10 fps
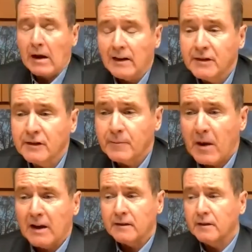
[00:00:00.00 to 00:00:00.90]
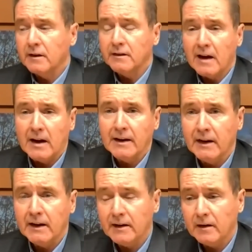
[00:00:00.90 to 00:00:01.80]
I suspect,
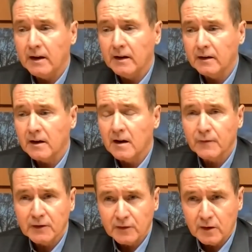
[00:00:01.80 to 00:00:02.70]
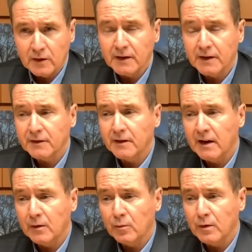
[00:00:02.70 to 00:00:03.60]
Dottie, in conference calls
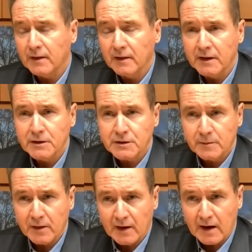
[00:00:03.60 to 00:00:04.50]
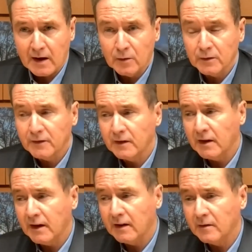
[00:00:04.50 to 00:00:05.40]
yesterday with the leadership of the House
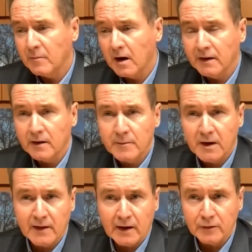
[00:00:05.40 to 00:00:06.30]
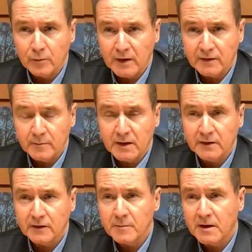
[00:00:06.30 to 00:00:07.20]
and my committee, the House Ways and
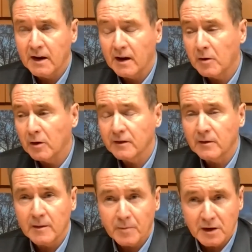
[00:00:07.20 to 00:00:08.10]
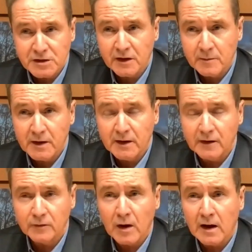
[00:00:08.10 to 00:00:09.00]
Means Committee, I'm also on the Budget Committee
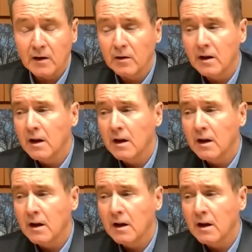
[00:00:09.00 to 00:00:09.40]
as well.